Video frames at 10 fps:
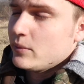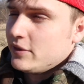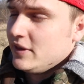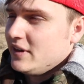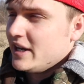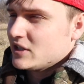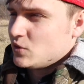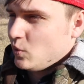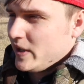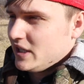within the
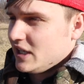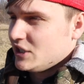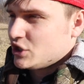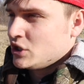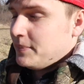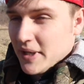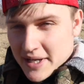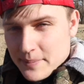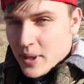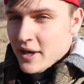next week-ish to pick
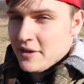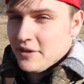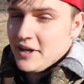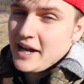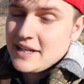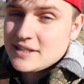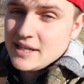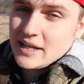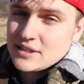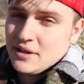up the
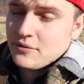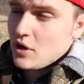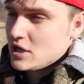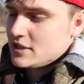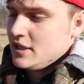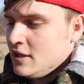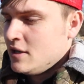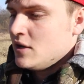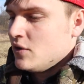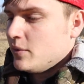96 Frosty
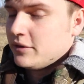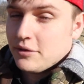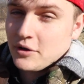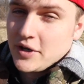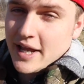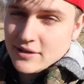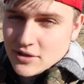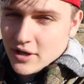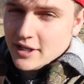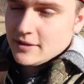with the 38s on